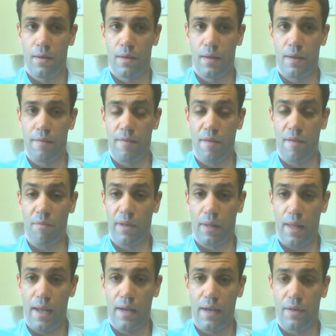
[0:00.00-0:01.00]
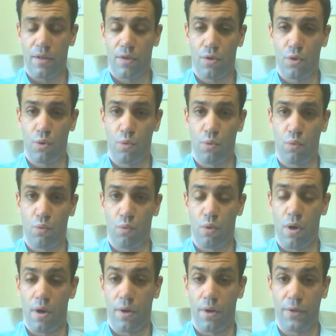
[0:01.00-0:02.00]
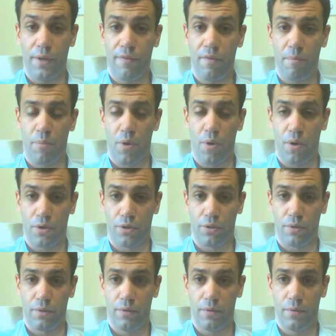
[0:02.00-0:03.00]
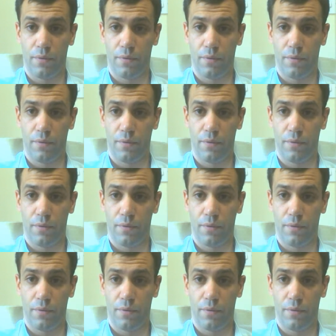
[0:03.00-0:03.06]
relate to a different person,